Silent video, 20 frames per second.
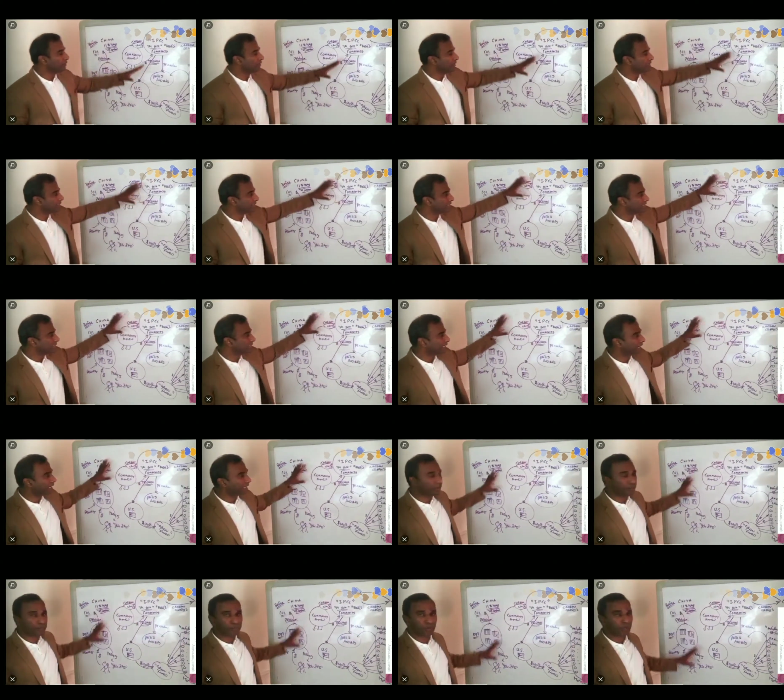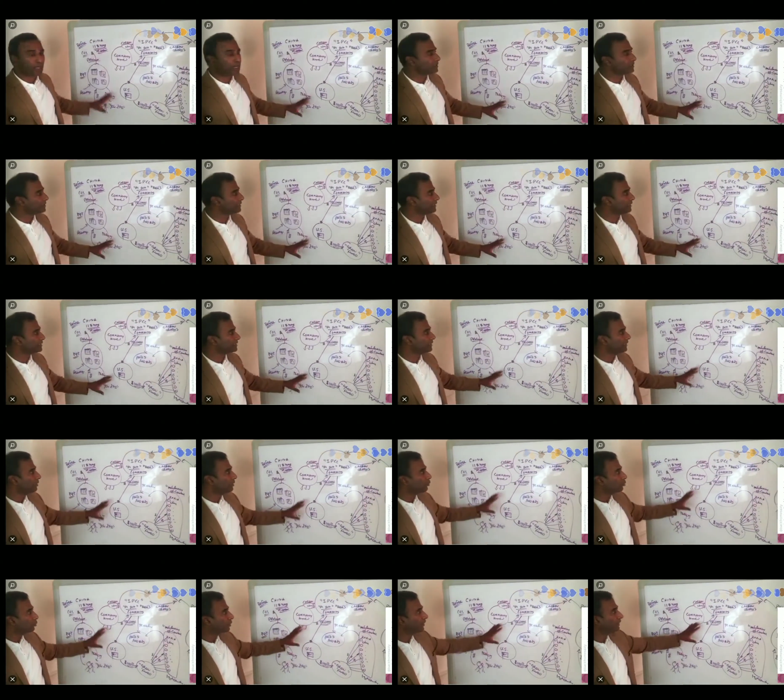this entire process
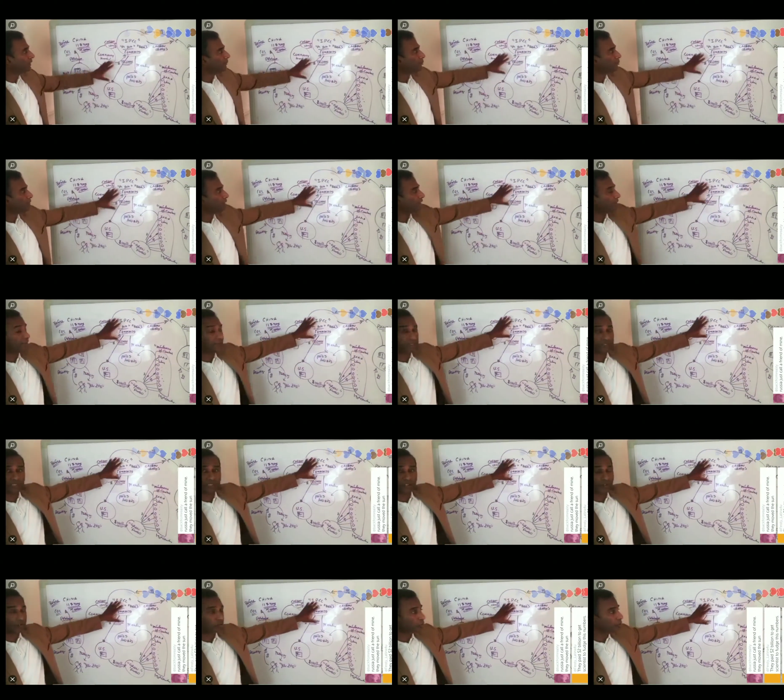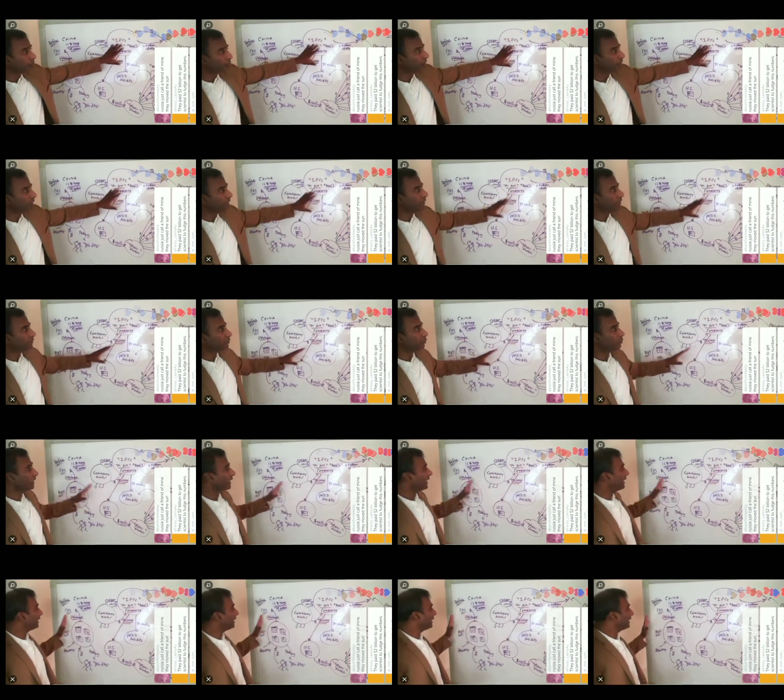really profits this group. The
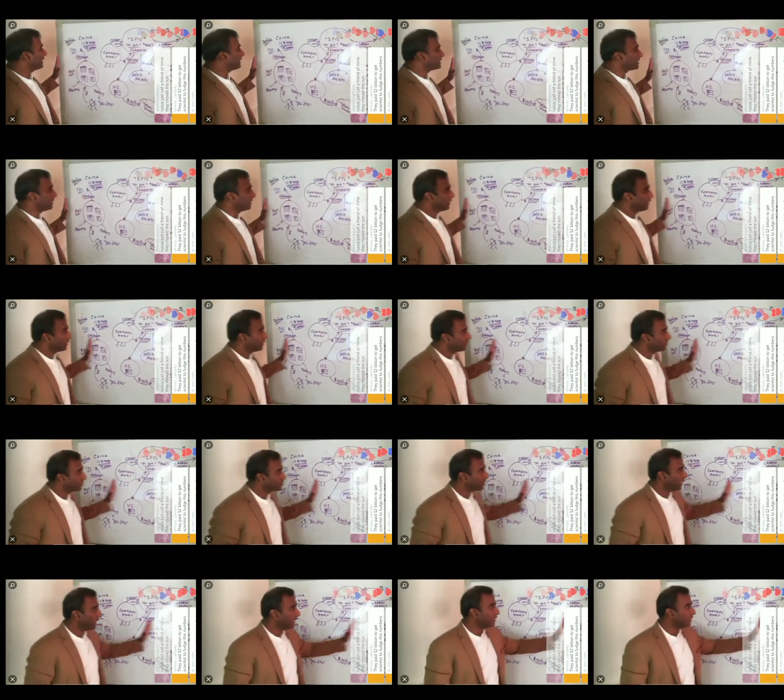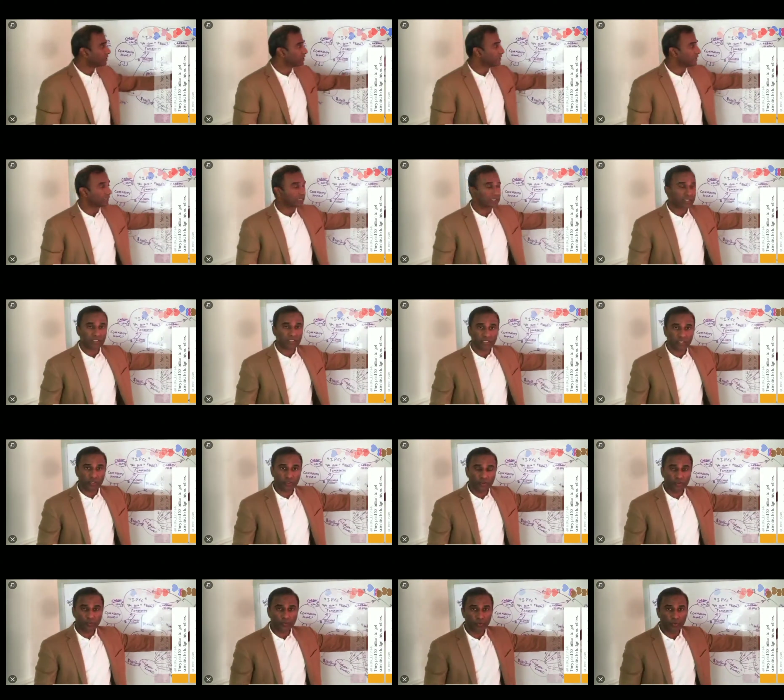reality is China is going to
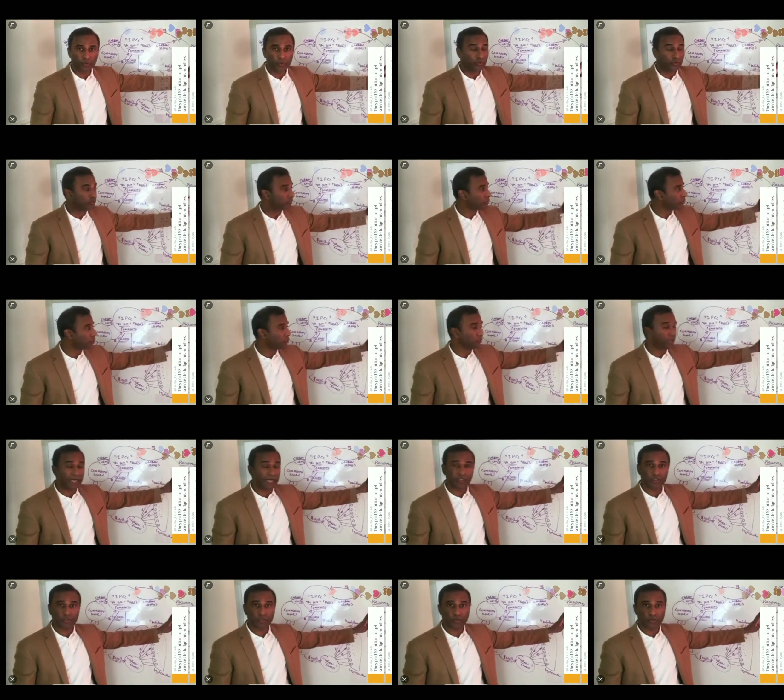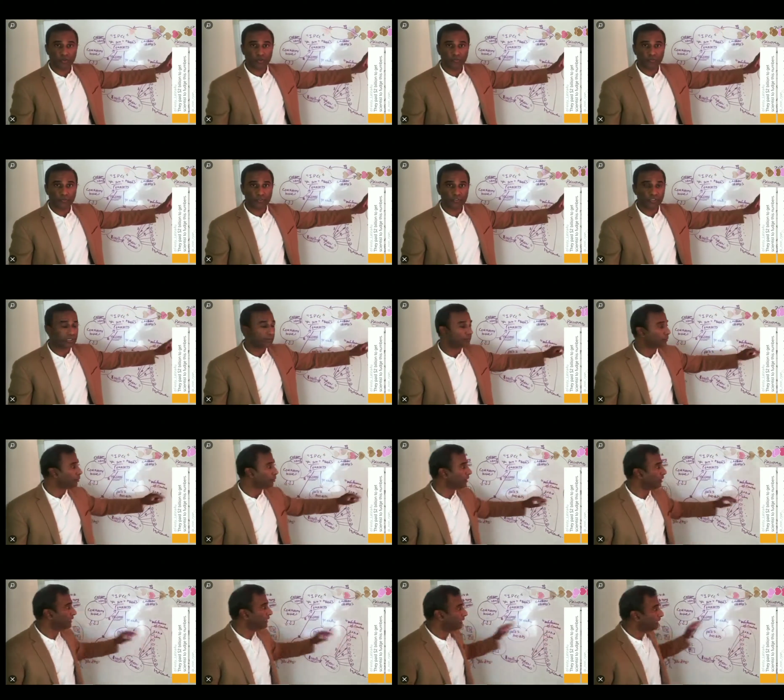continue to pollute 2x, 200%
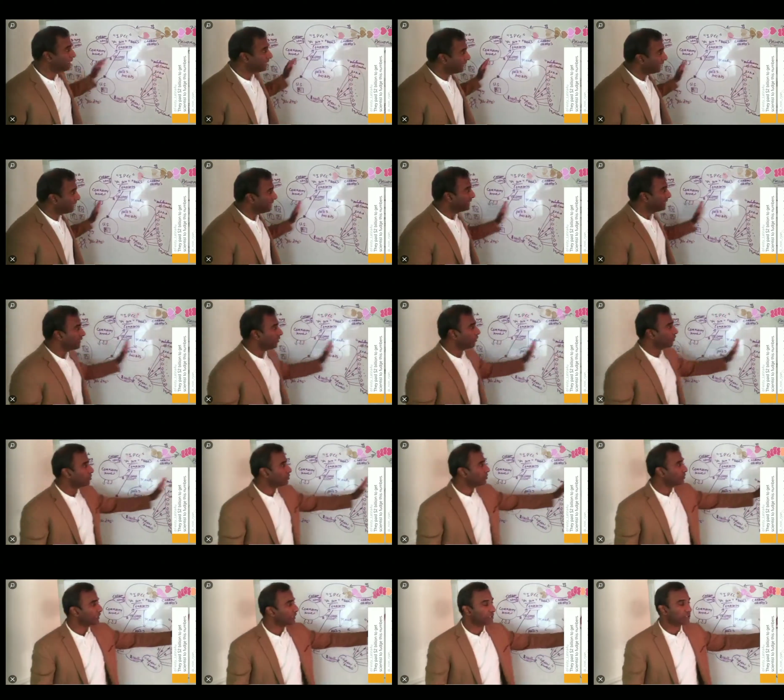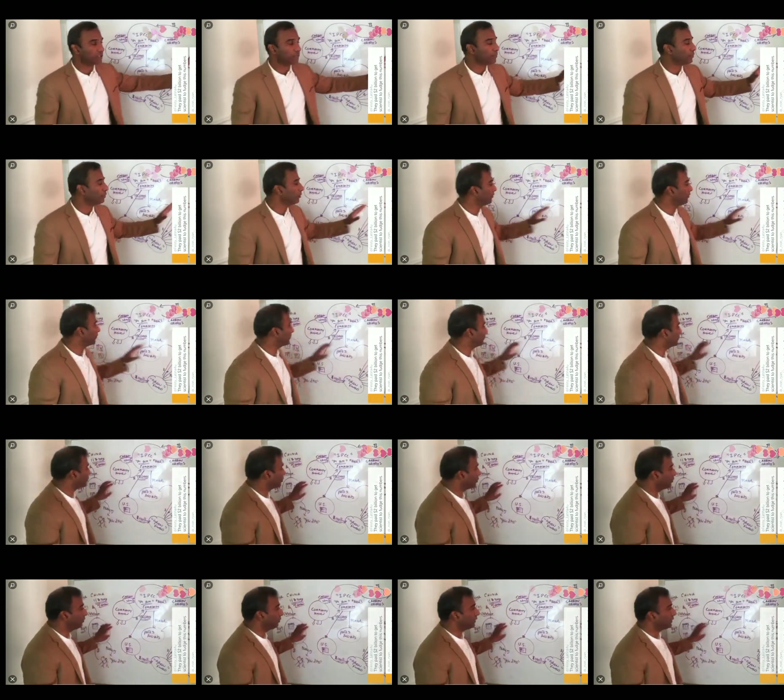more. India also gets to pollute from
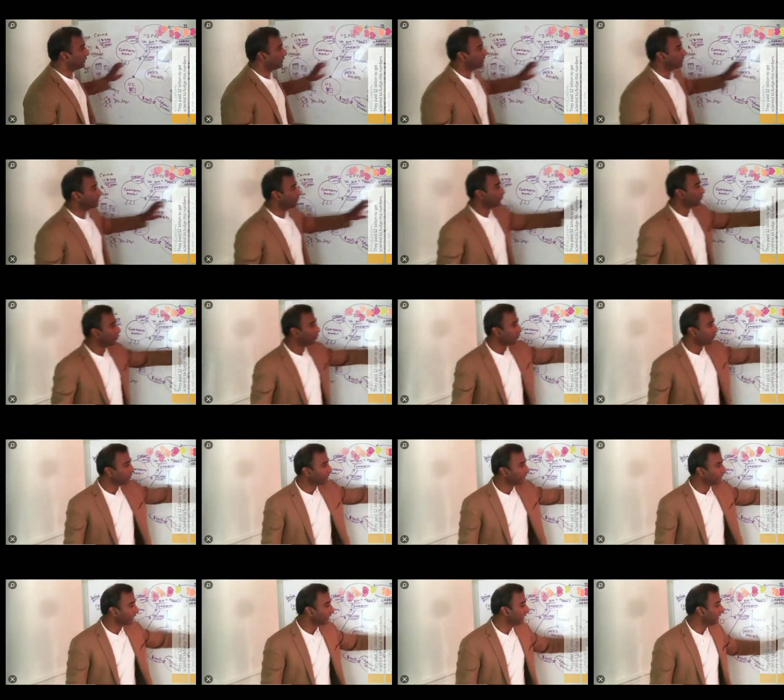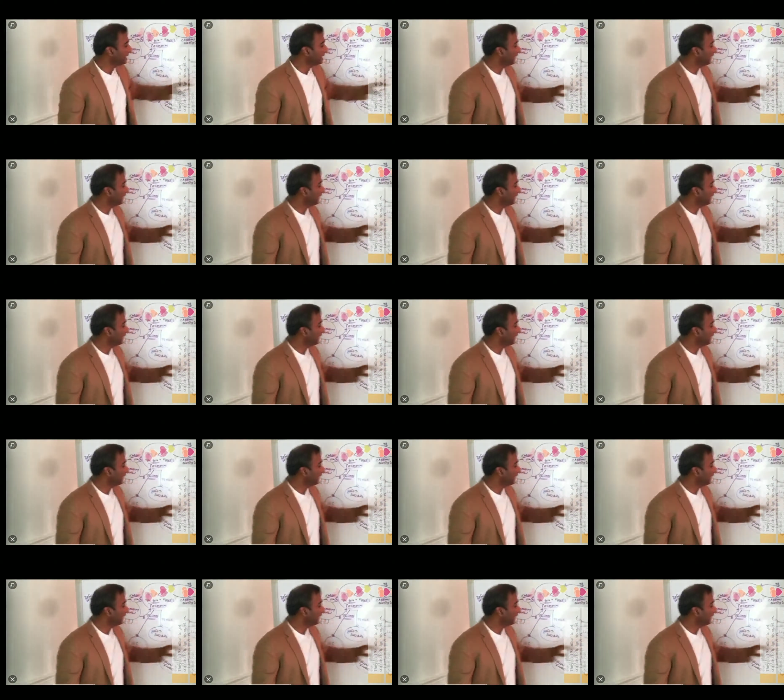2 billion to 4 billion.